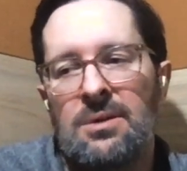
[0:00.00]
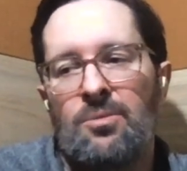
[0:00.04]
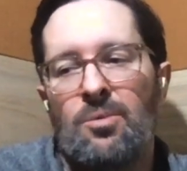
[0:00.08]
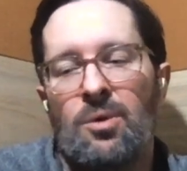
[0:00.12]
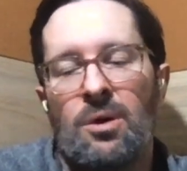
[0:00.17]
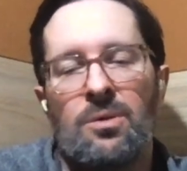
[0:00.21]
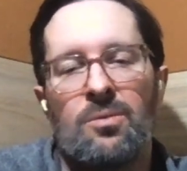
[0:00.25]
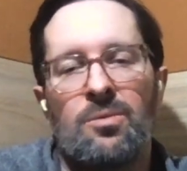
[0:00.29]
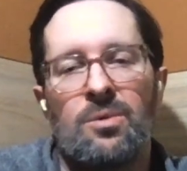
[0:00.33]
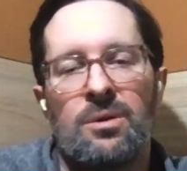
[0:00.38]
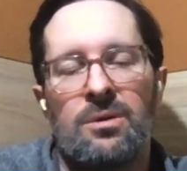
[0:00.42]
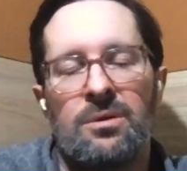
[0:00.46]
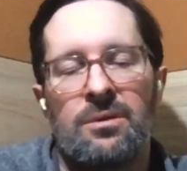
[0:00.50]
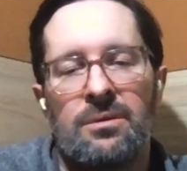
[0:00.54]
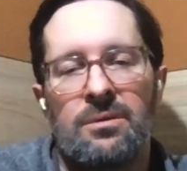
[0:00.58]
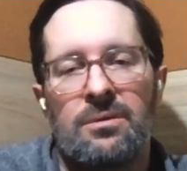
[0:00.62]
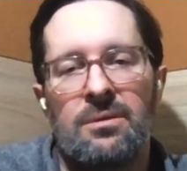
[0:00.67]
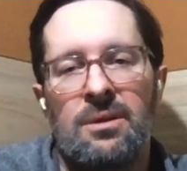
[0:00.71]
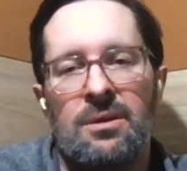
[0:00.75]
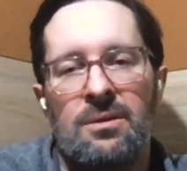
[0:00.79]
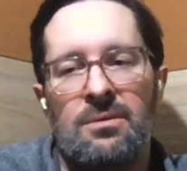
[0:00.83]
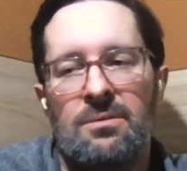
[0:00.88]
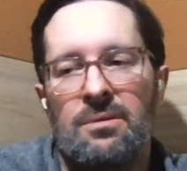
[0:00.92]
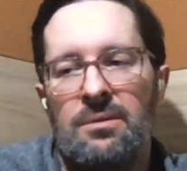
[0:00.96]
work with
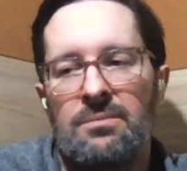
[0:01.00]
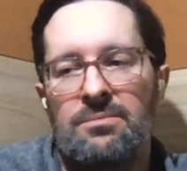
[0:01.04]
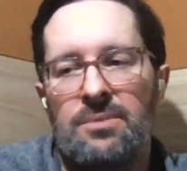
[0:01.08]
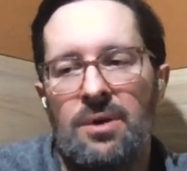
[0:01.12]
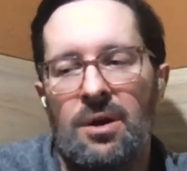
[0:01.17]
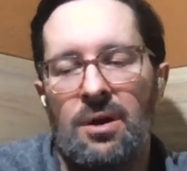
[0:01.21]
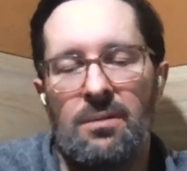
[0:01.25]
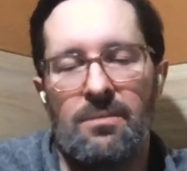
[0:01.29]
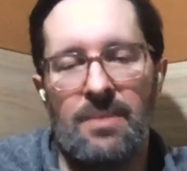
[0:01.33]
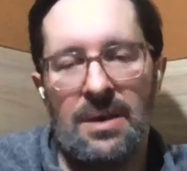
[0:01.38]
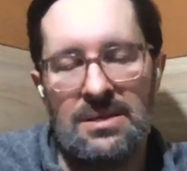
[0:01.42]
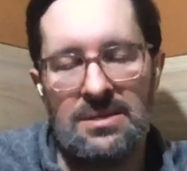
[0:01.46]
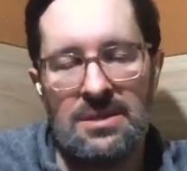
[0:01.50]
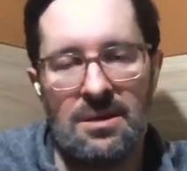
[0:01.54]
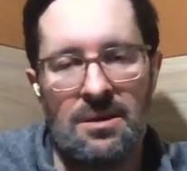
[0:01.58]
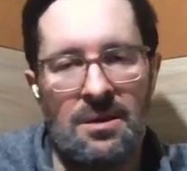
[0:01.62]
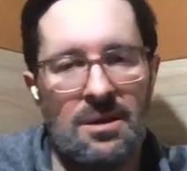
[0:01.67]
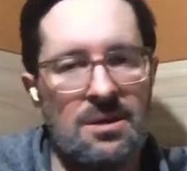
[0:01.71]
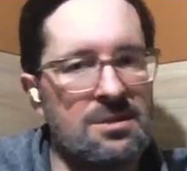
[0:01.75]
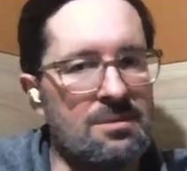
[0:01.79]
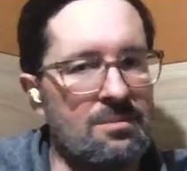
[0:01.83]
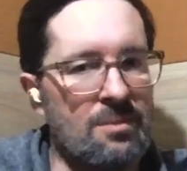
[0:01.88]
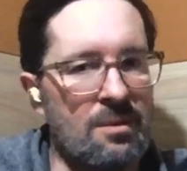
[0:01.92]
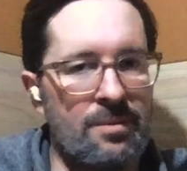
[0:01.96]
our amazing
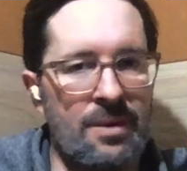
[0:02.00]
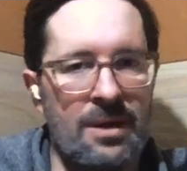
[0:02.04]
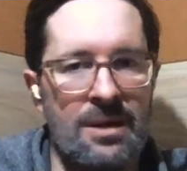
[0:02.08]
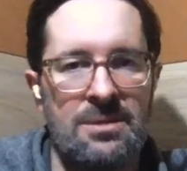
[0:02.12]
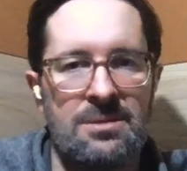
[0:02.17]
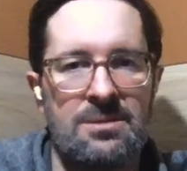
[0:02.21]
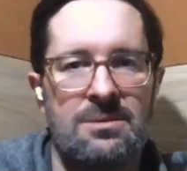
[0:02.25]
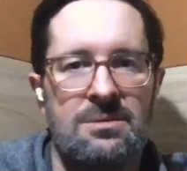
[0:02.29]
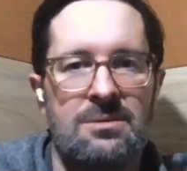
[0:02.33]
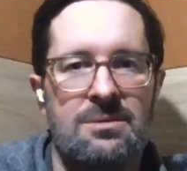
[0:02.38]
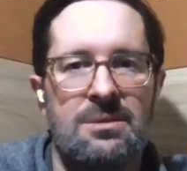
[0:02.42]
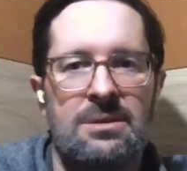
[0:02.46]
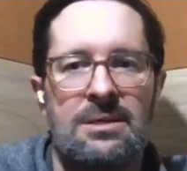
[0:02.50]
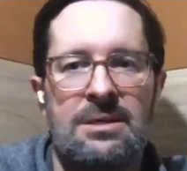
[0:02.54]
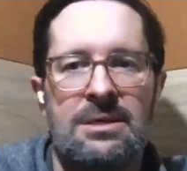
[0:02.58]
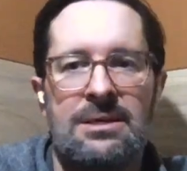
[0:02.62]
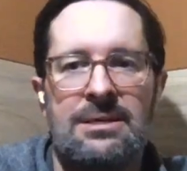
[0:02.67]
customer base.